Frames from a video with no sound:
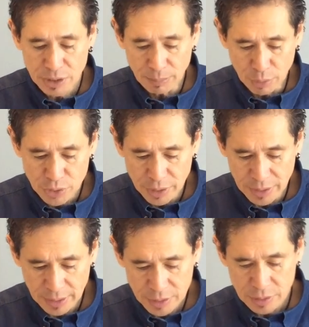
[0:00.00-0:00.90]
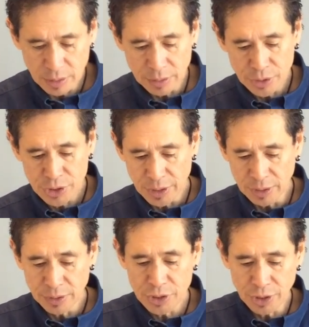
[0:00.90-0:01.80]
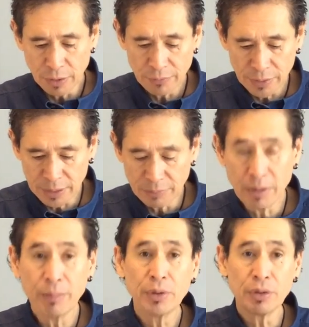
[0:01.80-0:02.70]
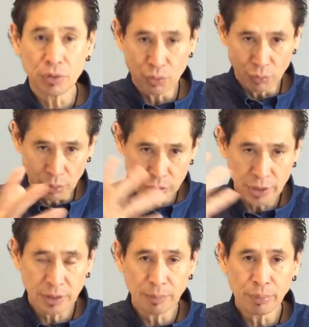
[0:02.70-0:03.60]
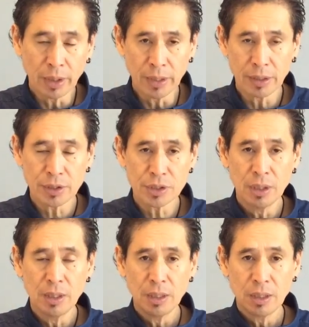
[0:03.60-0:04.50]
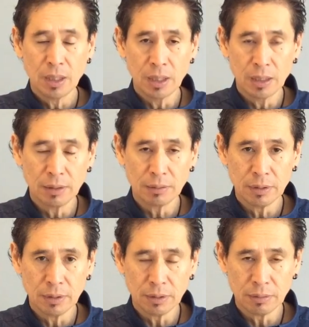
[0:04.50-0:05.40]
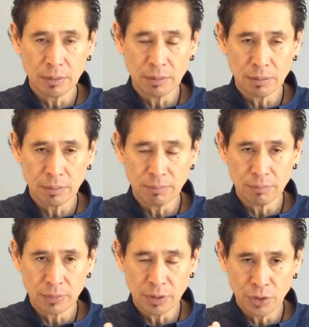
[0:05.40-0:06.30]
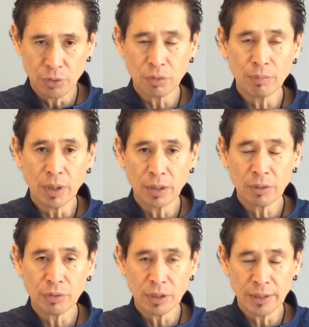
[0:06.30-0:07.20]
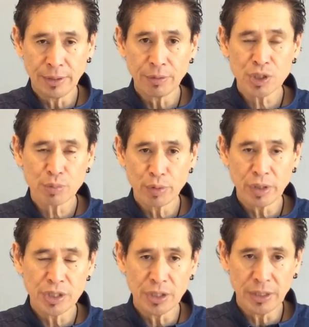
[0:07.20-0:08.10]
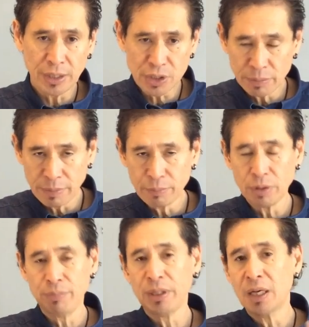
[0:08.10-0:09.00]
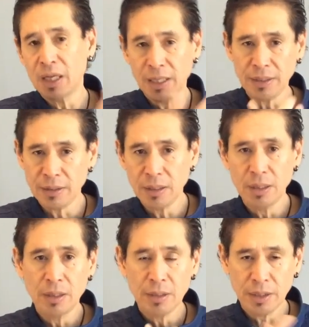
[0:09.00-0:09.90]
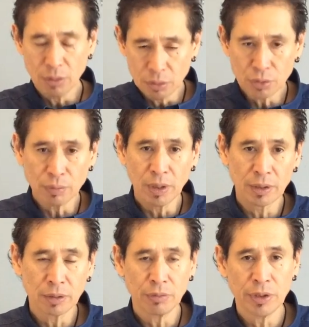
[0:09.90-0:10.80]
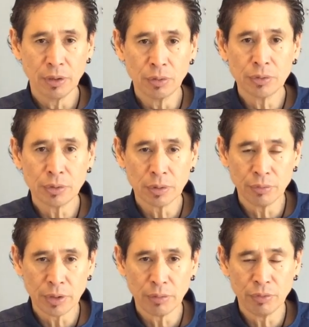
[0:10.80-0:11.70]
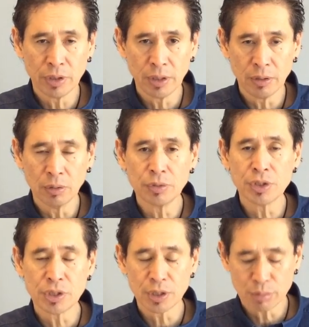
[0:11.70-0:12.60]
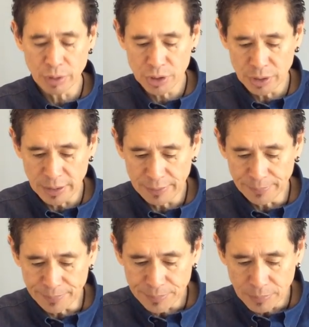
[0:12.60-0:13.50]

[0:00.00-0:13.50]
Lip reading: merchandise on the shelf, and then remember to rotate the products. The newer bottle with the later expiration date is going to be put behind the older bottle with the oldest expiration date.